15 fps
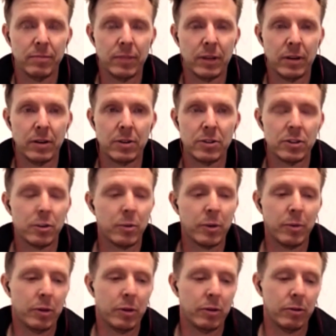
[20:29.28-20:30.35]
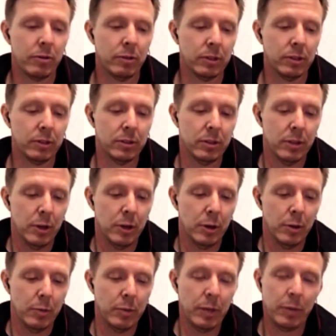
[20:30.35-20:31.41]
There are so many beautiful
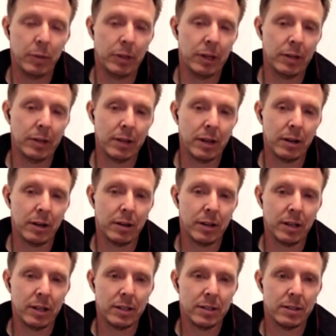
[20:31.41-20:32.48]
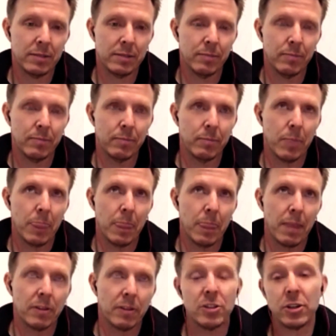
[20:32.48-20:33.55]
people out there that
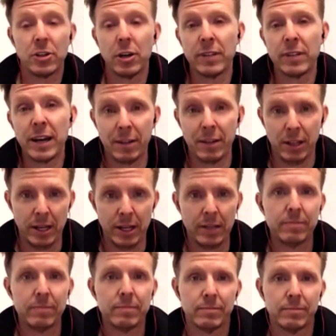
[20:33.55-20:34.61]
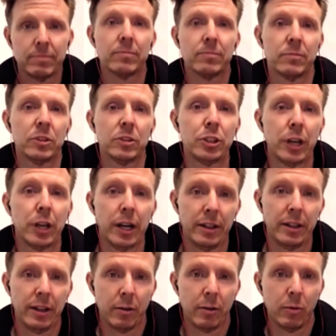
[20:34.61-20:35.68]
deserve to have a light
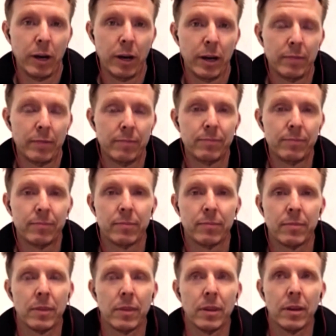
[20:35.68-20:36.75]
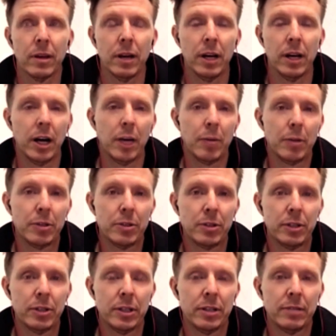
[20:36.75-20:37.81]
shine their way, an
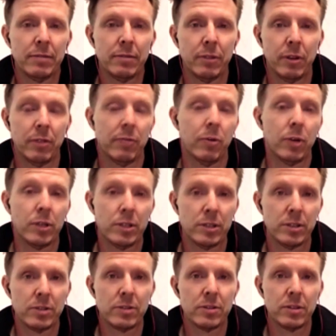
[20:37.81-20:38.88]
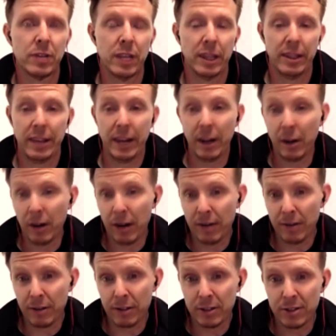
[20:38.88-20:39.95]
opportunity for their voices and their
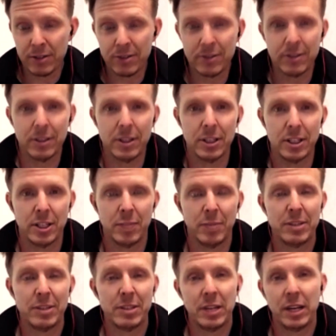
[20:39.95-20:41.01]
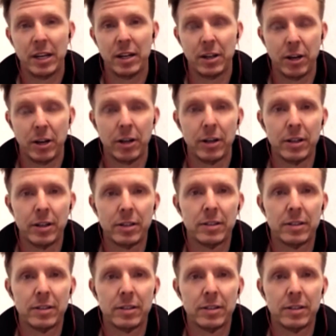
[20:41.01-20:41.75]
efforts to be seen and heard.